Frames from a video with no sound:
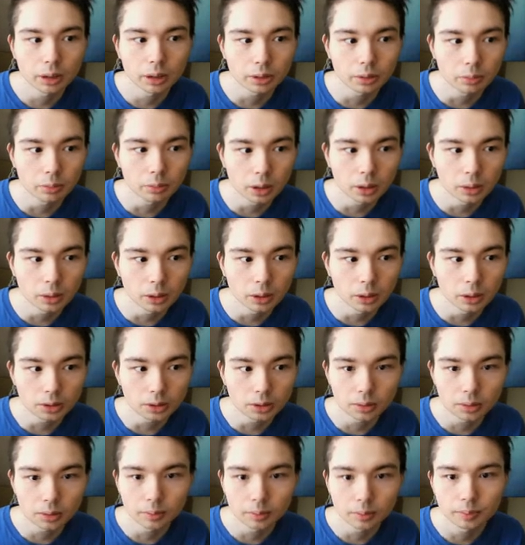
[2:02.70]
the moment.
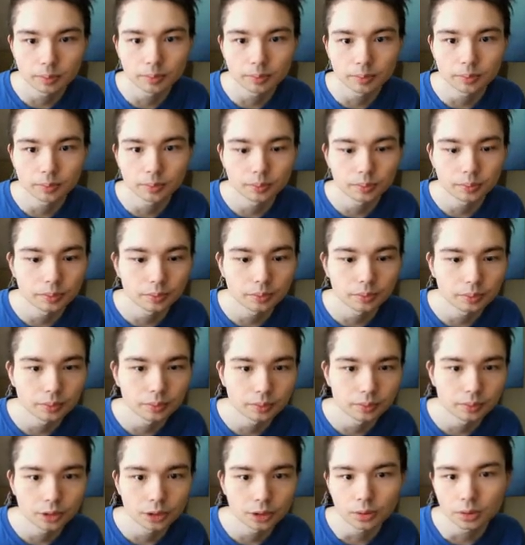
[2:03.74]

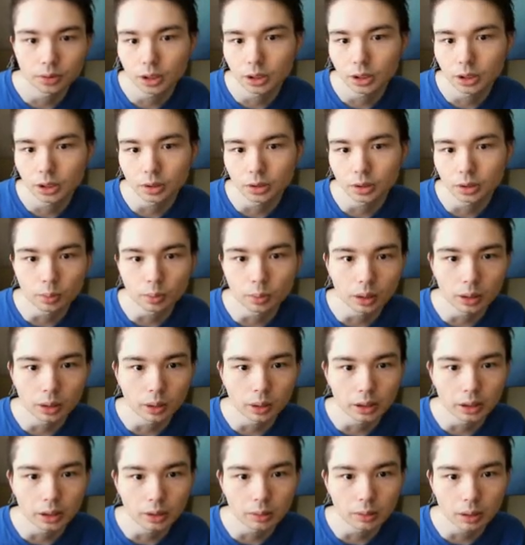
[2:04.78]
So this is one
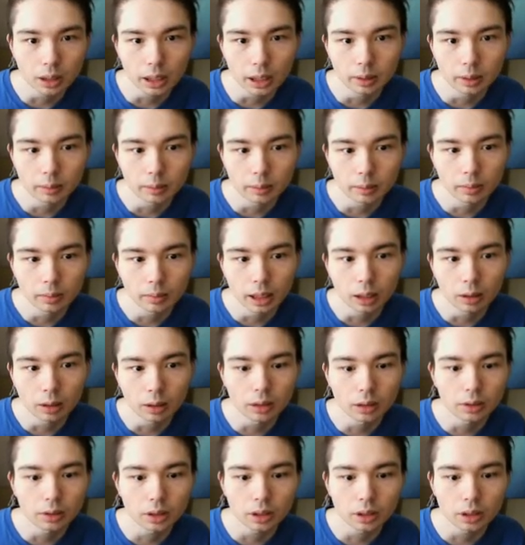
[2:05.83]
way to play.
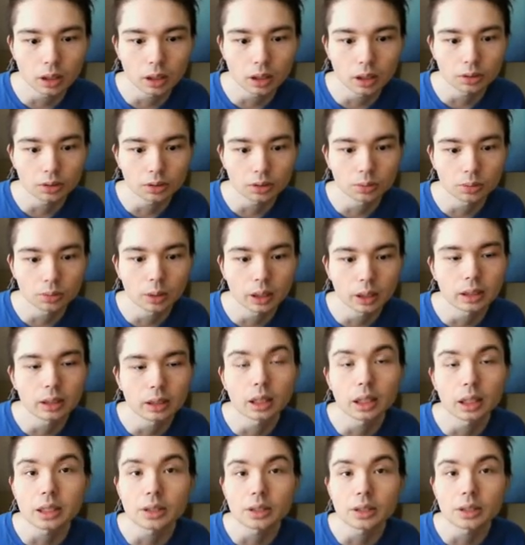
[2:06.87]
However, Carlsen went
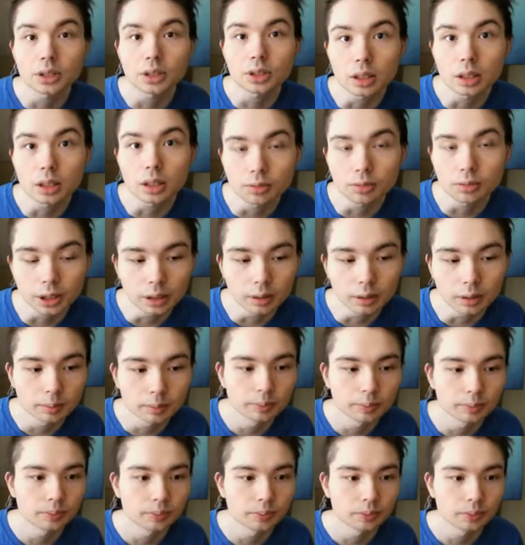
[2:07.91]
knight c3,
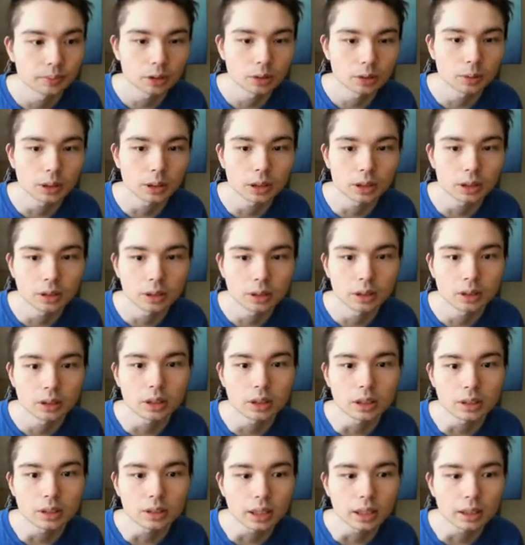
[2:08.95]
queen
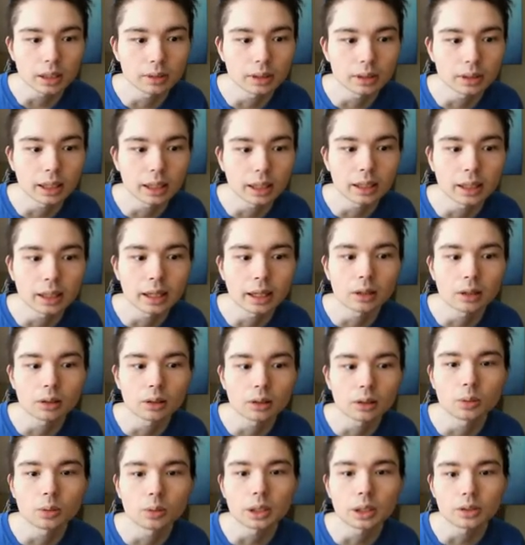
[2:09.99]
d7, and now
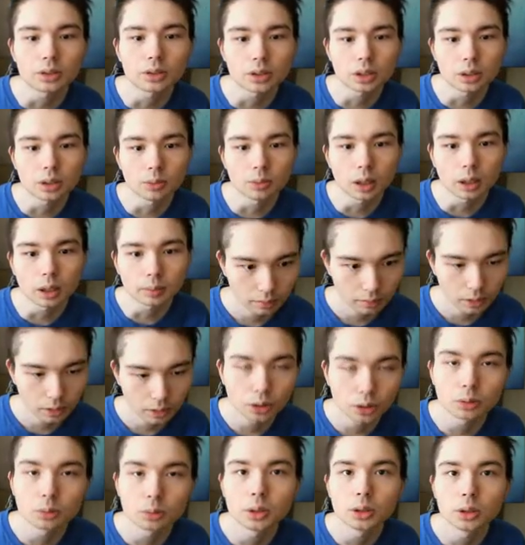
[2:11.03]
queen c1.
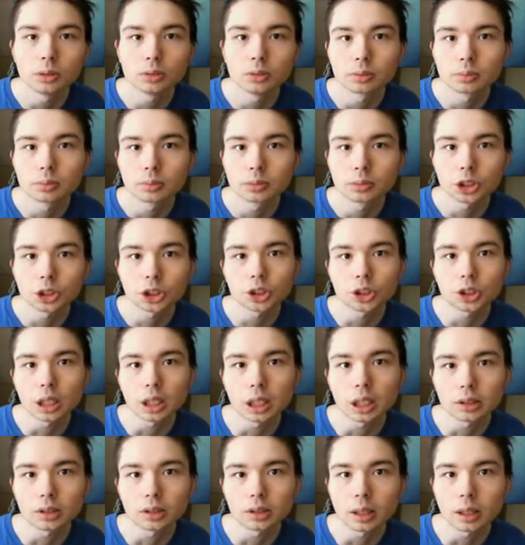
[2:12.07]
Cool move. Just
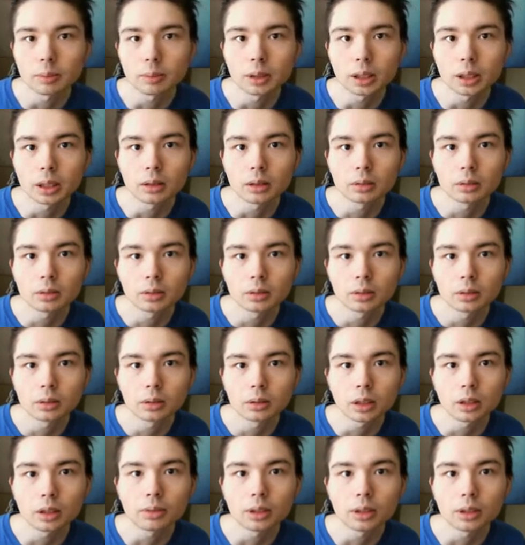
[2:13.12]
sidestepping,
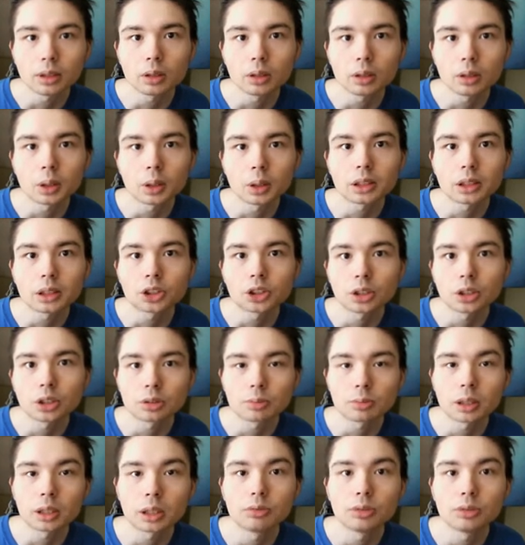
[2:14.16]
giving white the chance to
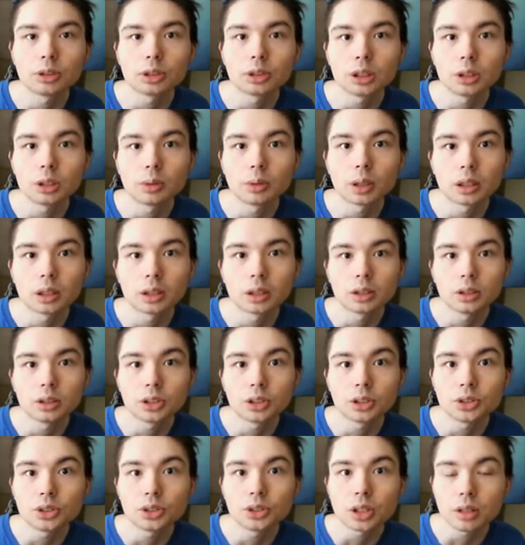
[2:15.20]
play rook d1 and
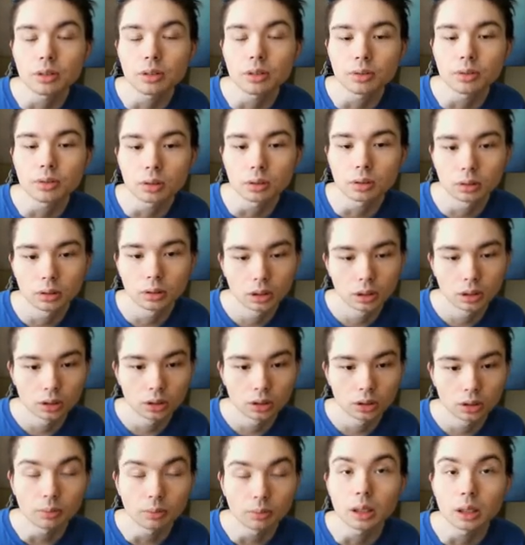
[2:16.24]
then d4,
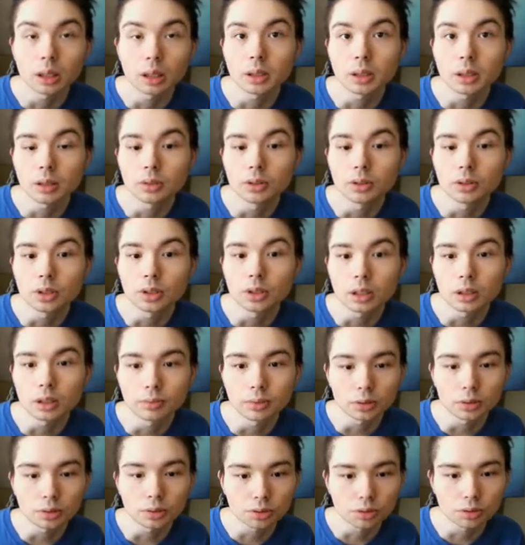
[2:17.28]
or maybe even
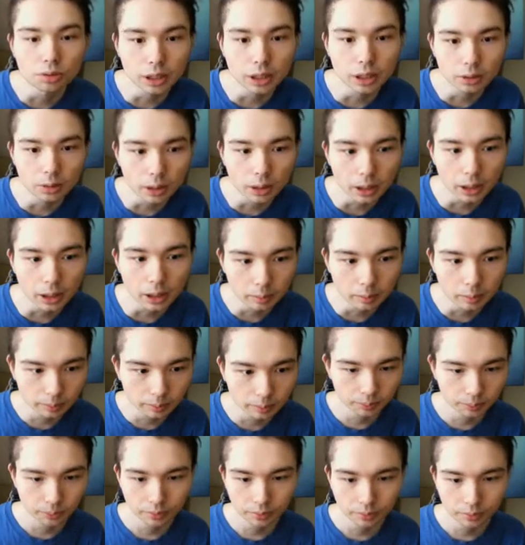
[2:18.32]
d4 straight away.
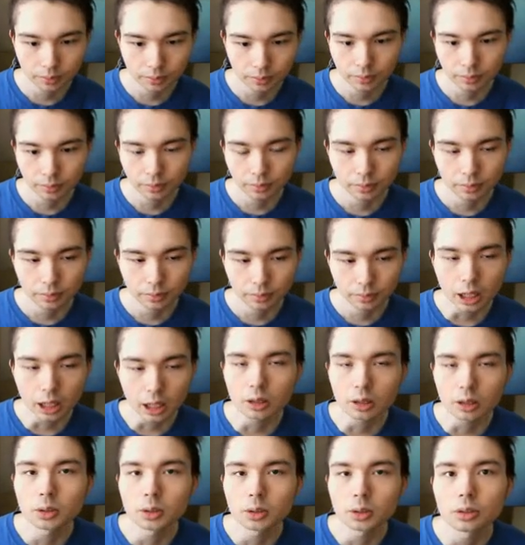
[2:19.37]

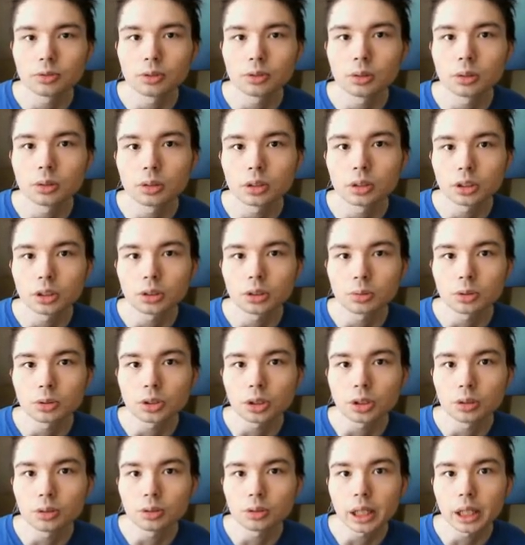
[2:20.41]
Nakamura thought this was
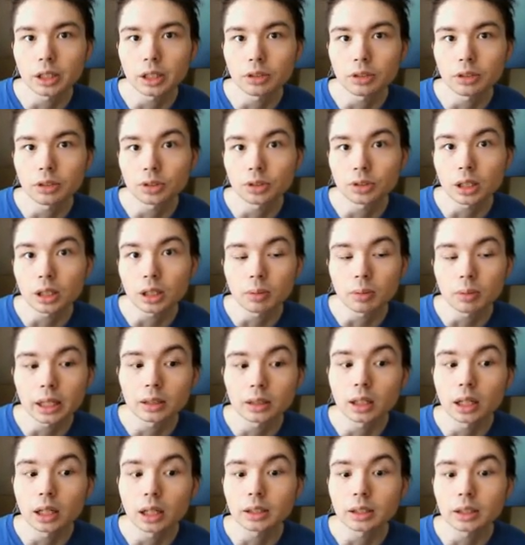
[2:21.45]
so dangerous he played
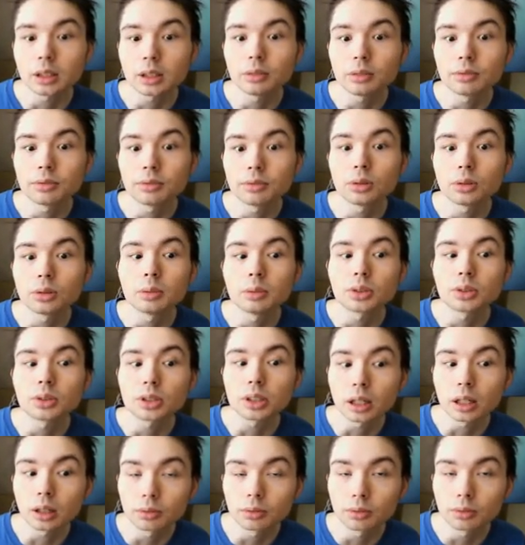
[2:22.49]
knight d4
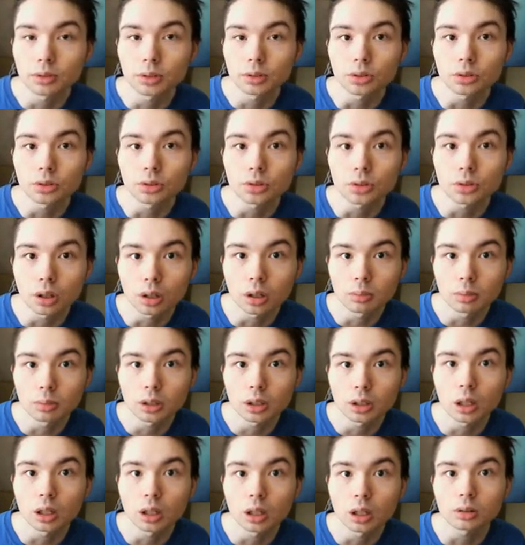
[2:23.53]
himself to stop
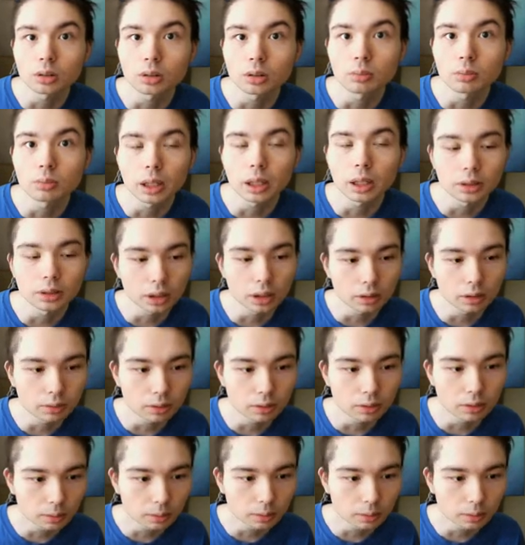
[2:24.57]
Carlsen playing d4.